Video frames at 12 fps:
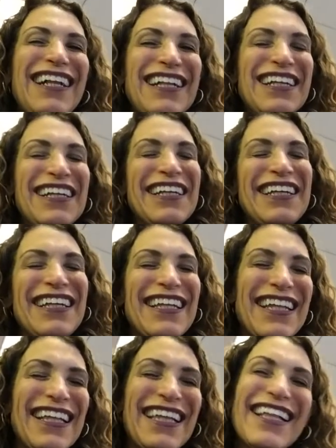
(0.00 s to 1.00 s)

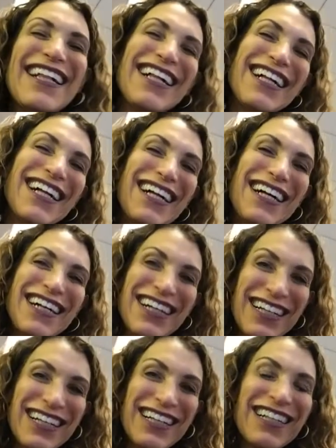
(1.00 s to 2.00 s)

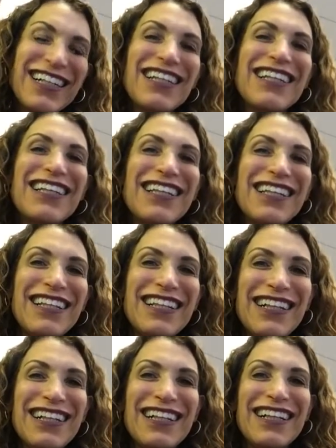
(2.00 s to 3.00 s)

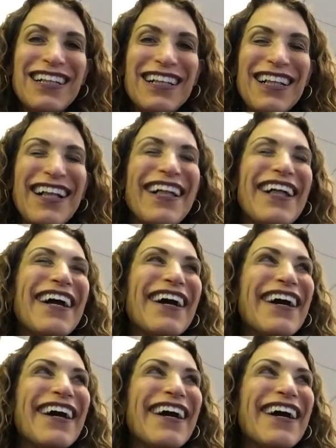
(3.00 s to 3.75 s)
(not speaking)